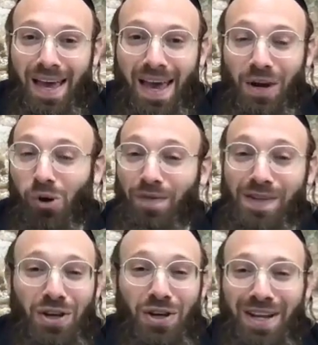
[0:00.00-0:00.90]
And all of a
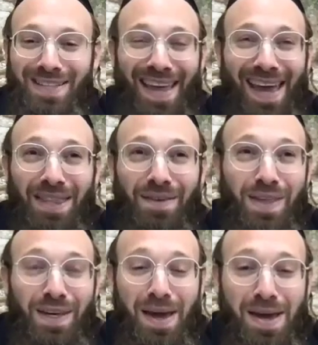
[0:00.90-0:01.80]
sudden, it's the end of
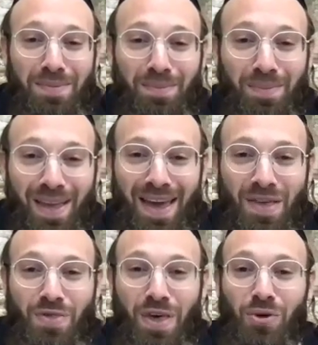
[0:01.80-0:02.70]
the game.
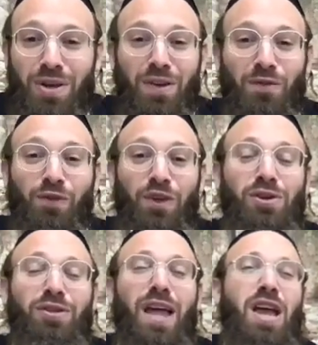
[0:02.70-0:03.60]
They're in the
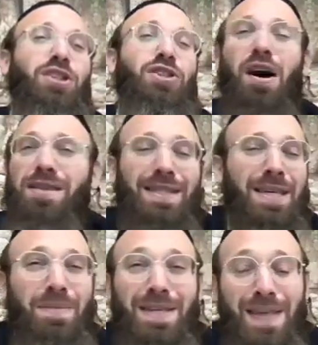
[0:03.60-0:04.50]
field. The other
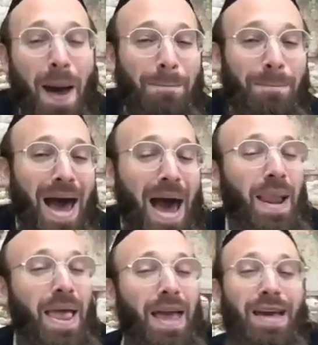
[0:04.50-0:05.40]
team is at
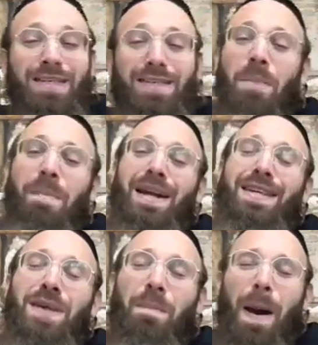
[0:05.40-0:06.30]
bat.
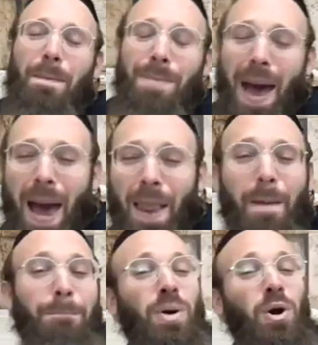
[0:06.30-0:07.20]
Somebody's up at bat.
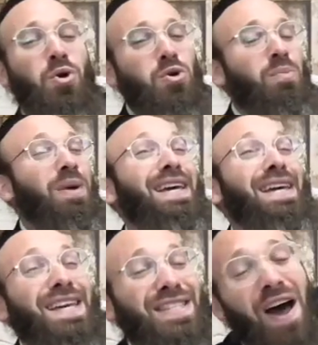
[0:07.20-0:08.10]
Boom.
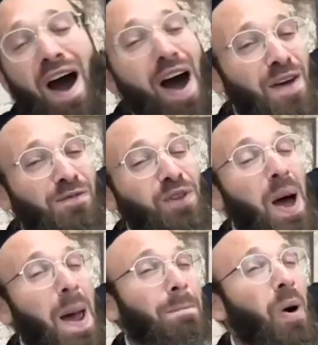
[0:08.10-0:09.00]
Hits a high
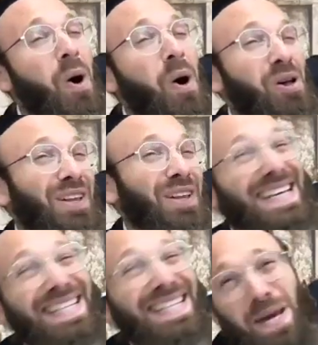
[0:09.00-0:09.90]
fly ball
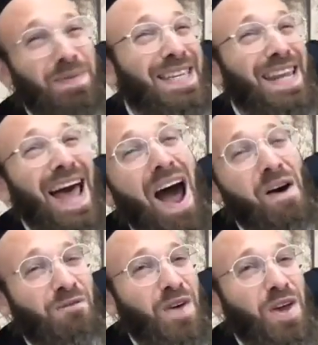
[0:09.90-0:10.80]
deep to the
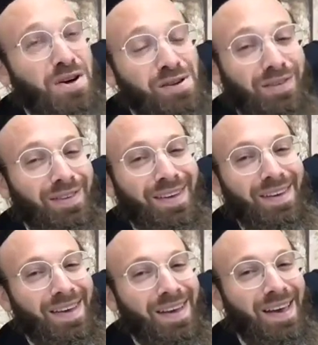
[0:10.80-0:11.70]
outfield.
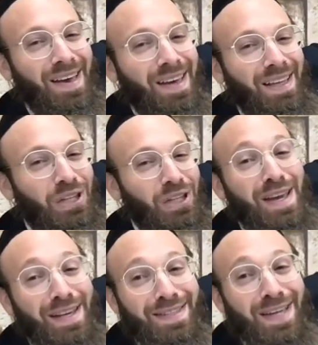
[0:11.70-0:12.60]

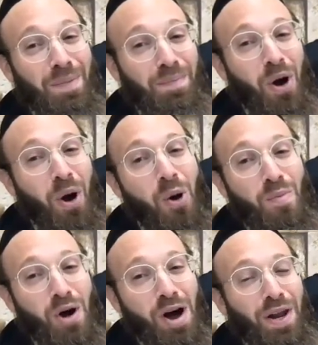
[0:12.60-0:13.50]
Looks like it's going to be a
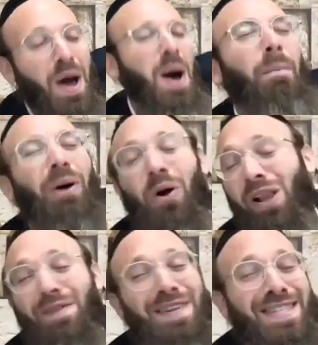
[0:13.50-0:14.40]
home run. But
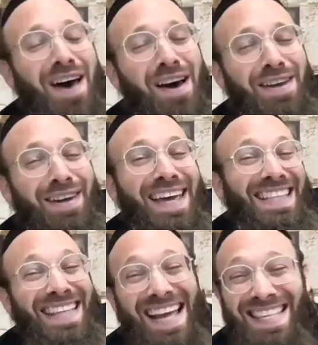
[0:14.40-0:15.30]
all of a sudden,
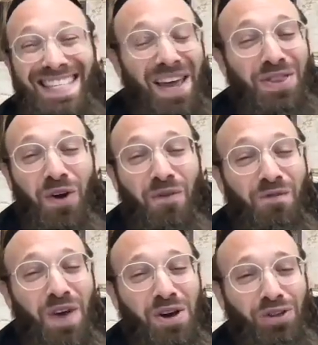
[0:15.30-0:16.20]
that center
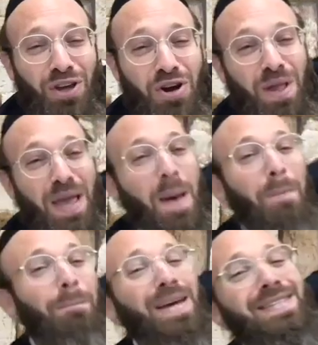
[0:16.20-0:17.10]
fielder
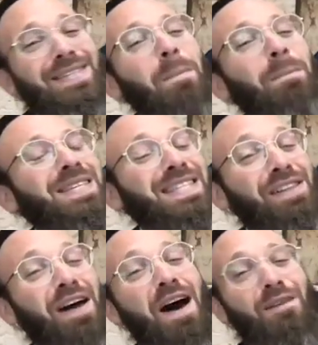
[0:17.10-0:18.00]
picks up his
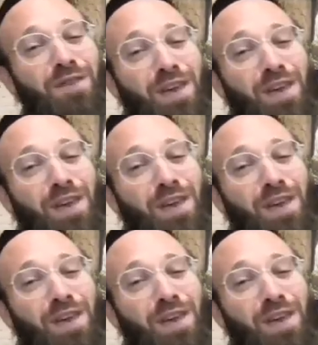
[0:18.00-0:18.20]
glove.